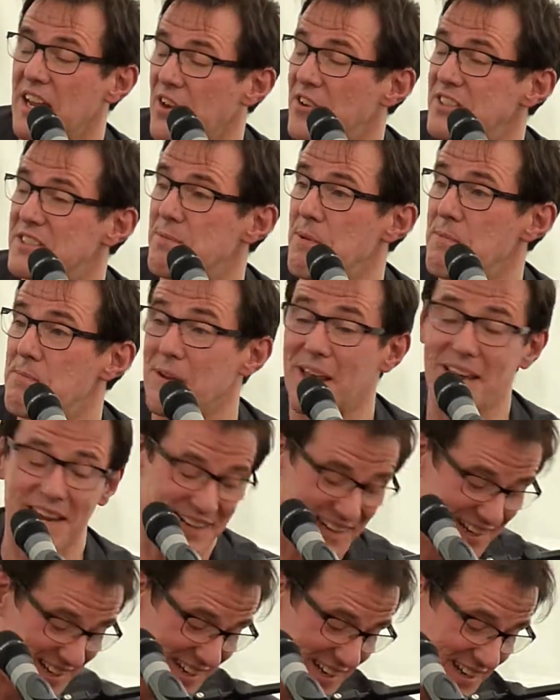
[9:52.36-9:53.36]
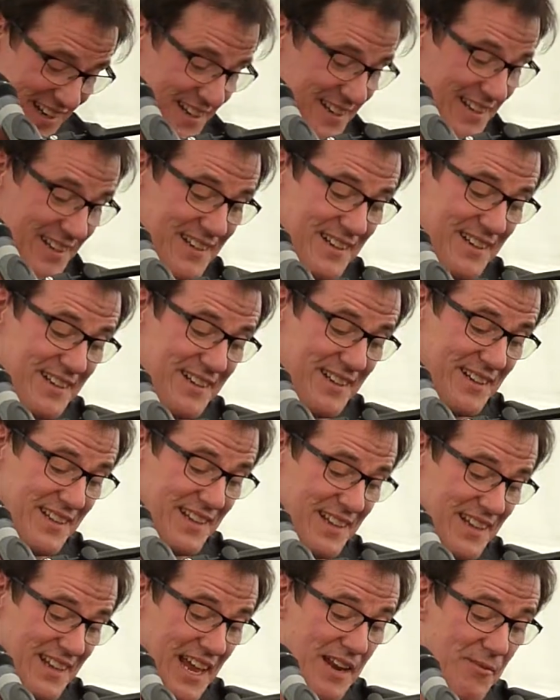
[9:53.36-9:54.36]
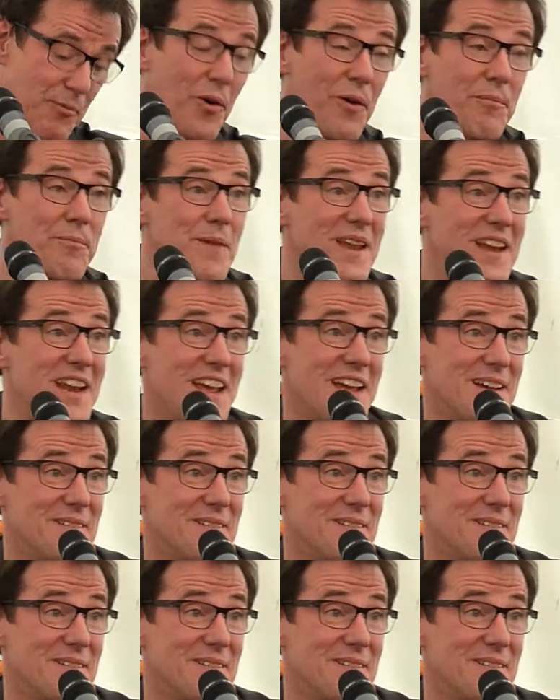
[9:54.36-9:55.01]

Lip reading: going to be playing in 1 minute.